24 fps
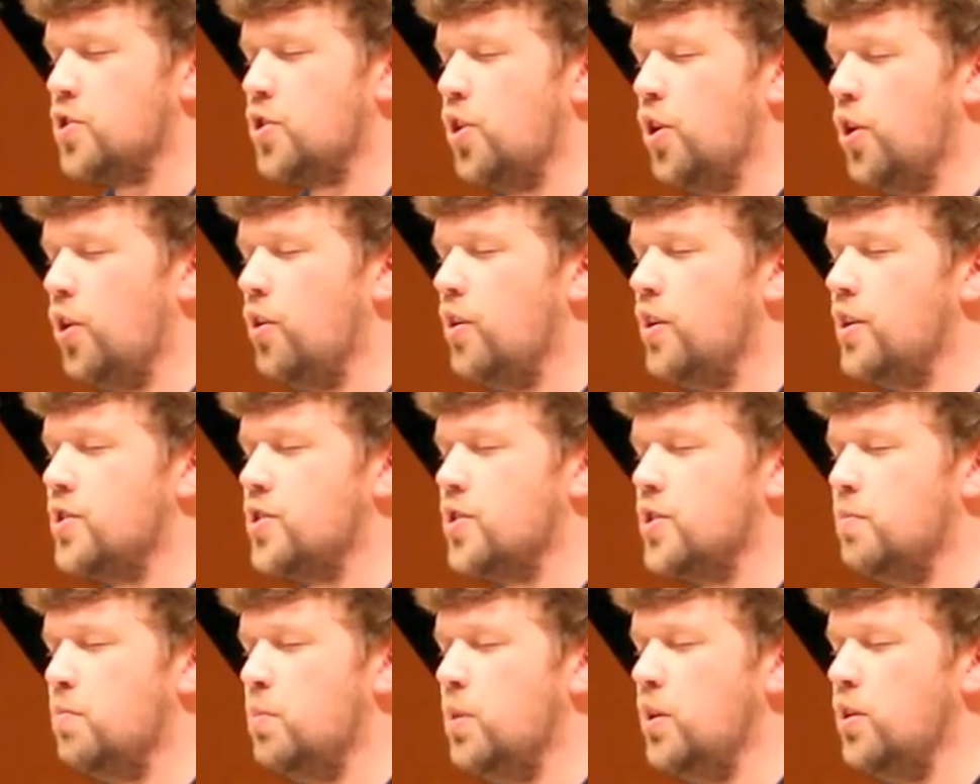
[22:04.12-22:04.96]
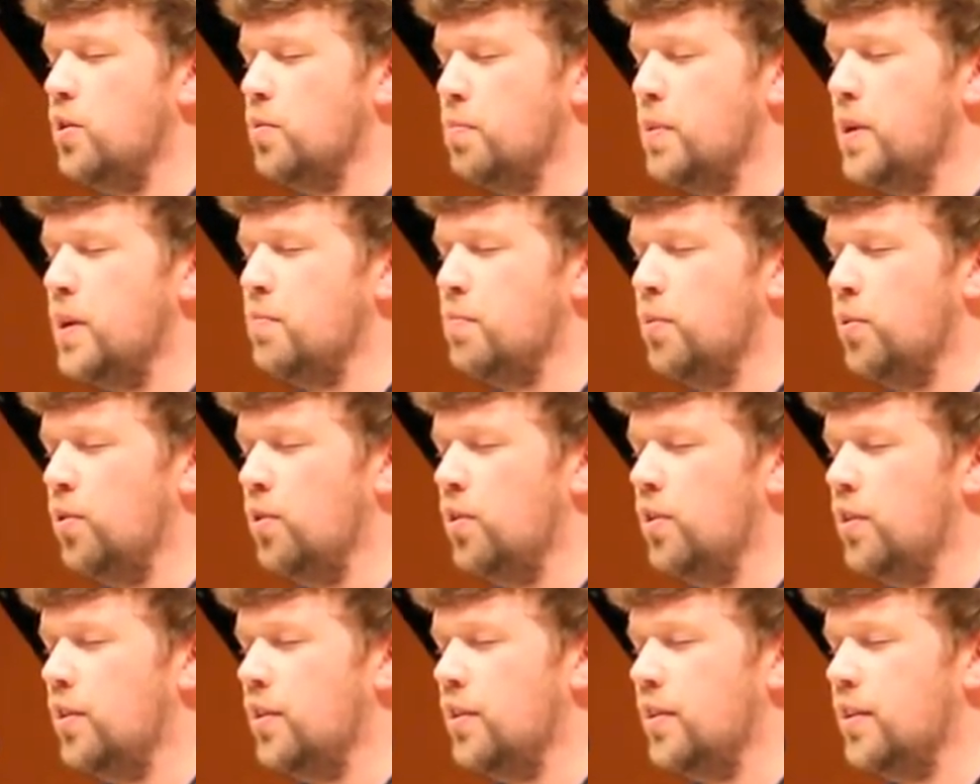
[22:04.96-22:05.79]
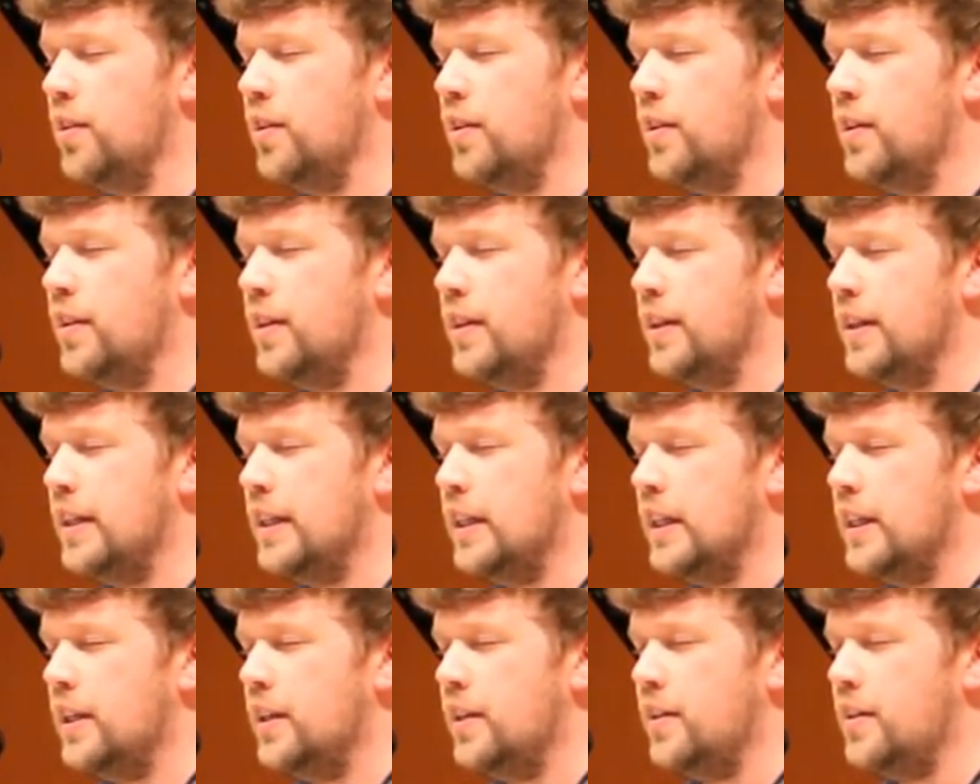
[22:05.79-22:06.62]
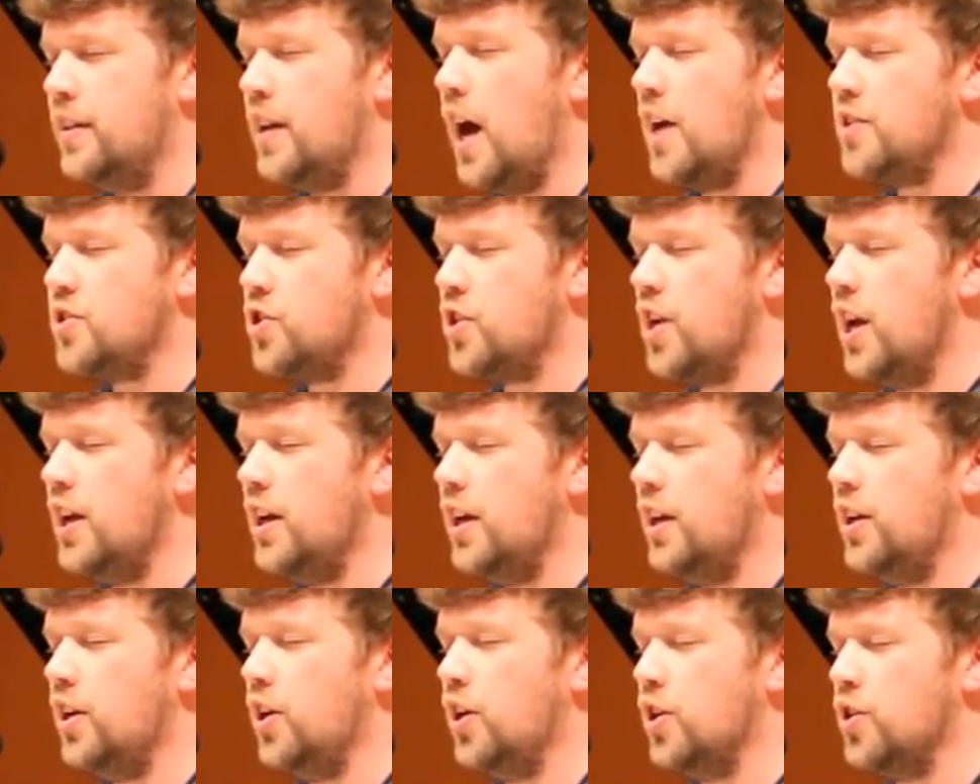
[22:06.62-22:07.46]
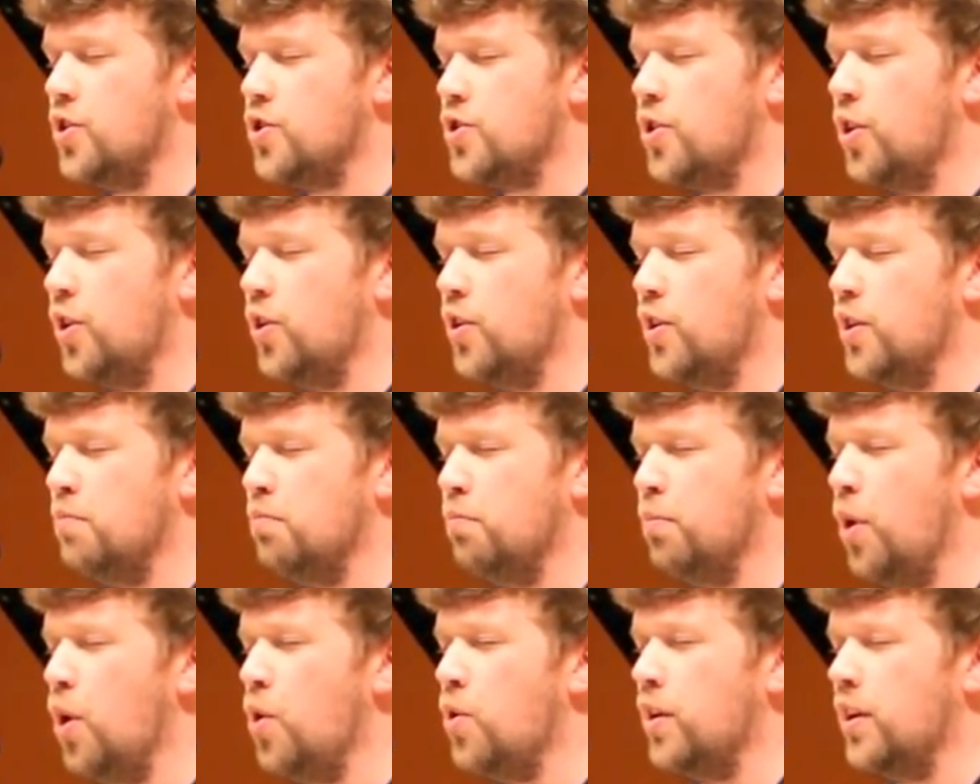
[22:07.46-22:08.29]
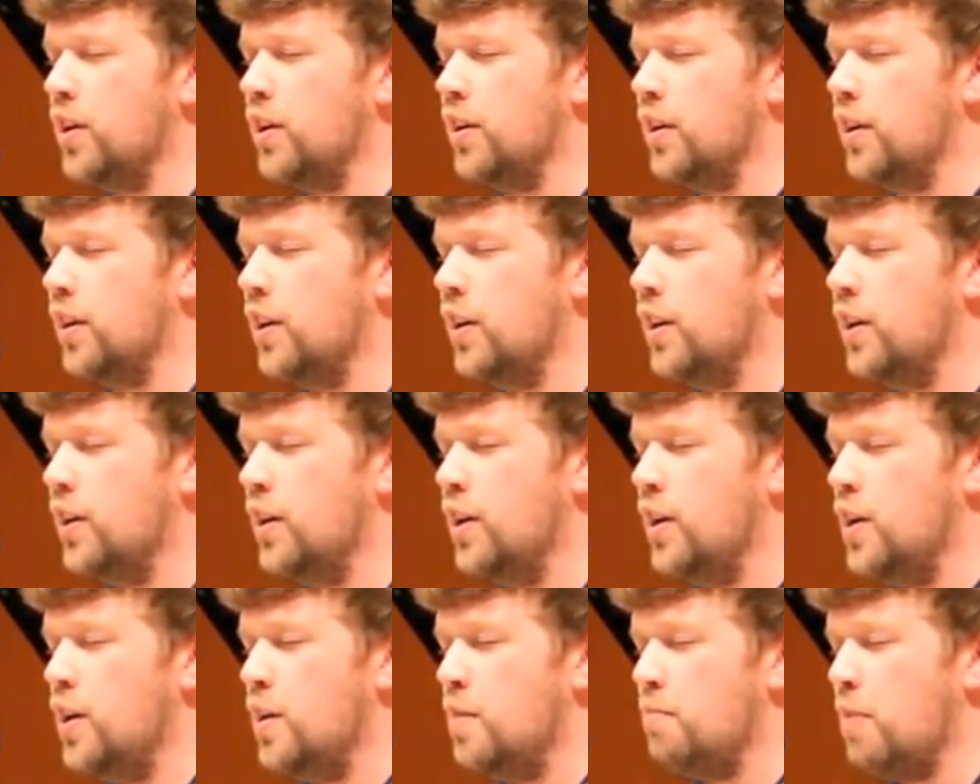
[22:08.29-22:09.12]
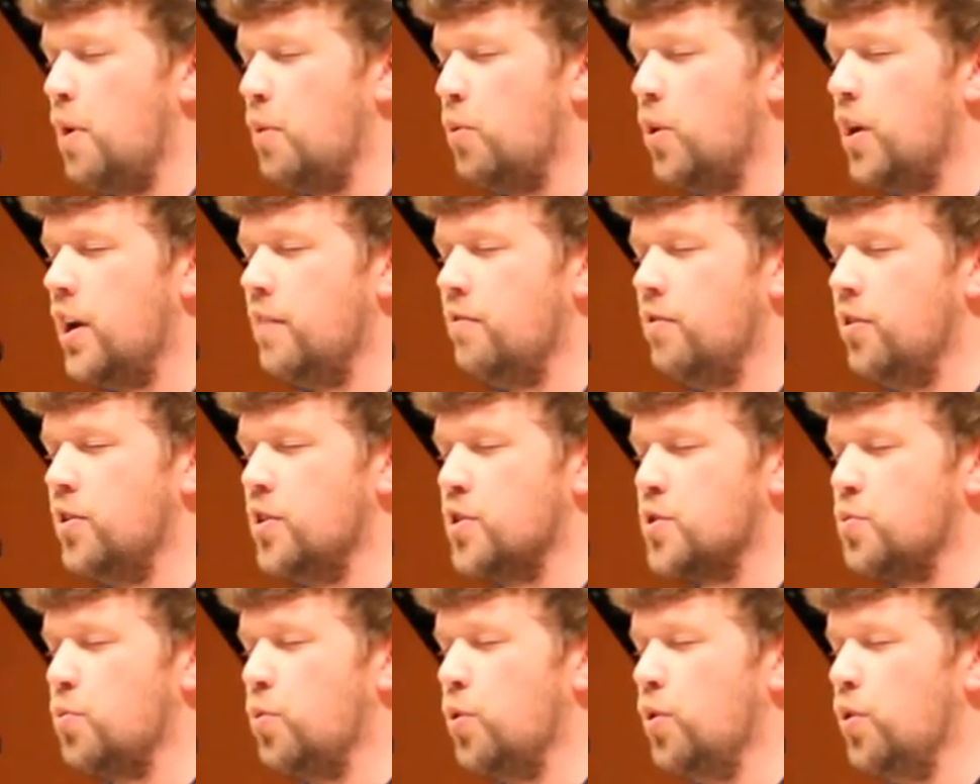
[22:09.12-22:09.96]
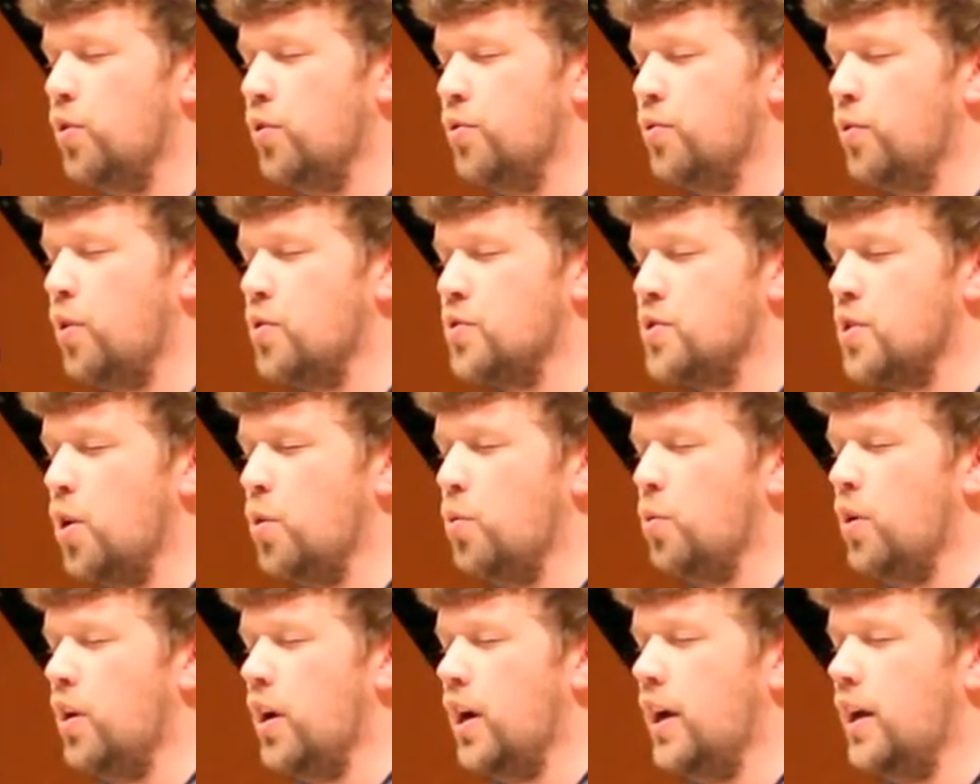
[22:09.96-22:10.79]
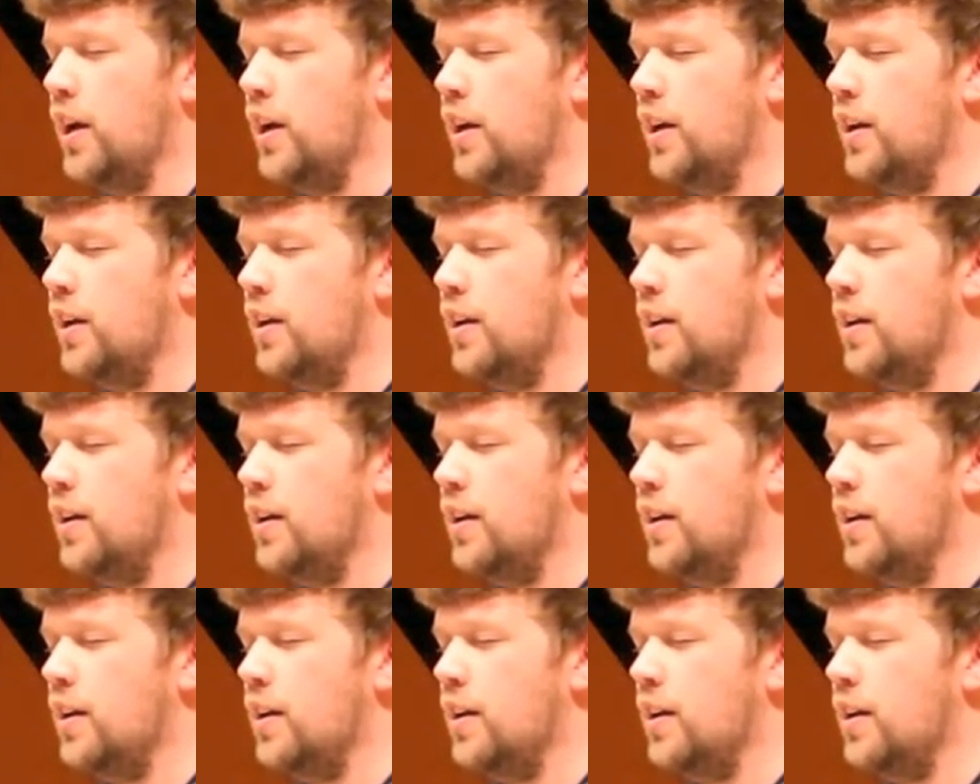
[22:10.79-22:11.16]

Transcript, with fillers: us courage to be your people, not shaken and concerned and broken by whatever this world throws our way,